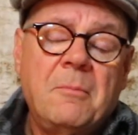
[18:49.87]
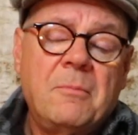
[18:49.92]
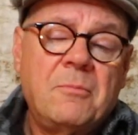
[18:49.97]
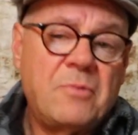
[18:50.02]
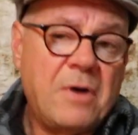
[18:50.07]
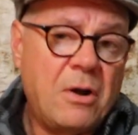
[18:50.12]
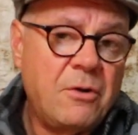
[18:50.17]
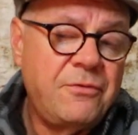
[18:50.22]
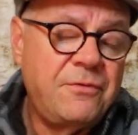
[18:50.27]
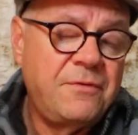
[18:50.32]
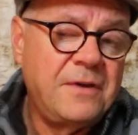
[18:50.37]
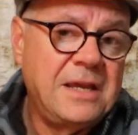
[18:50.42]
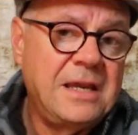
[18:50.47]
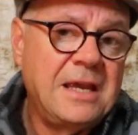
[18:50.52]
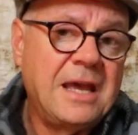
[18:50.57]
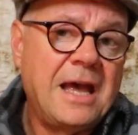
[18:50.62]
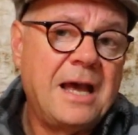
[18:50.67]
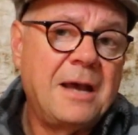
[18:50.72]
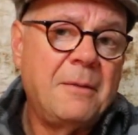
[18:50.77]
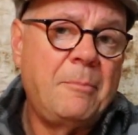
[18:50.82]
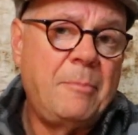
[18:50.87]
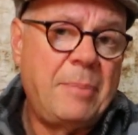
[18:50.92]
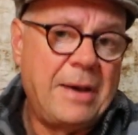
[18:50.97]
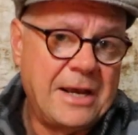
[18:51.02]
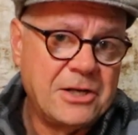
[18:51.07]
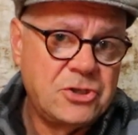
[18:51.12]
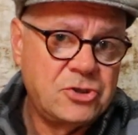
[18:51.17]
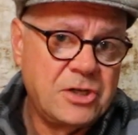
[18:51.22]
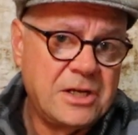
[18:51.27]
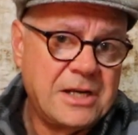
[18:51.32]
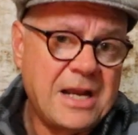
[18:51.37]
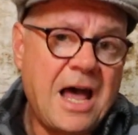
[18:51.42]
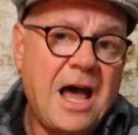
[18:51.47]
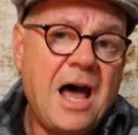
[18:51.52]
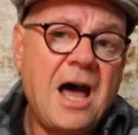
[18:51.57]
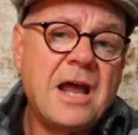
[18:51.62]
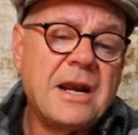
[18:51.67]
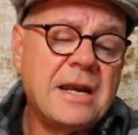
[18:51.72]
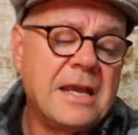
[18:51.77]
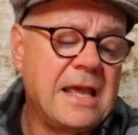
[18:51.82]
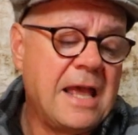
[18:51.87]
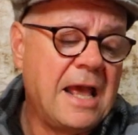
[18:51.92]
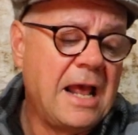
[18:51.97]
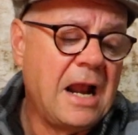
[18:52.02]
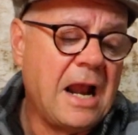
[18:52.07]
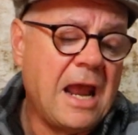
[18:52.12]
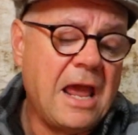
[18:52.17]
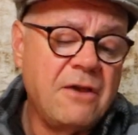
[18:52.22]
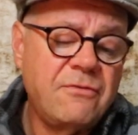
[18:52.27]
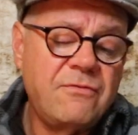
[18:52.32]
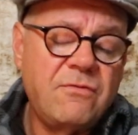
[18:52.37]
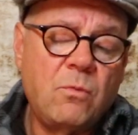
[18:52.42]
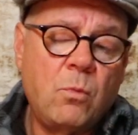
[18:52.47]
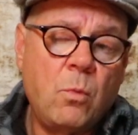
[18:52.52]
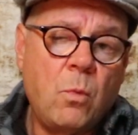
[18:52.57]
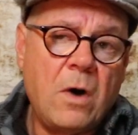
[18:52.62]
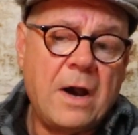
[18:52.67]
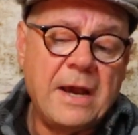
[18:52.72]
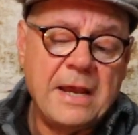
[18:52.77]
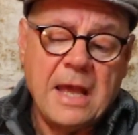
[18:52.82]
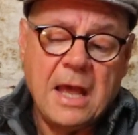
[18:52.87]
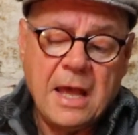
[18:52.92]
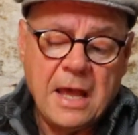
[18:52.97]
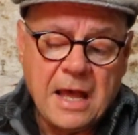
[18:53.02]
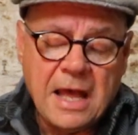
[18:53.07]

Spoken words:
Ralfy at Patreon. R-A-L-F-Y.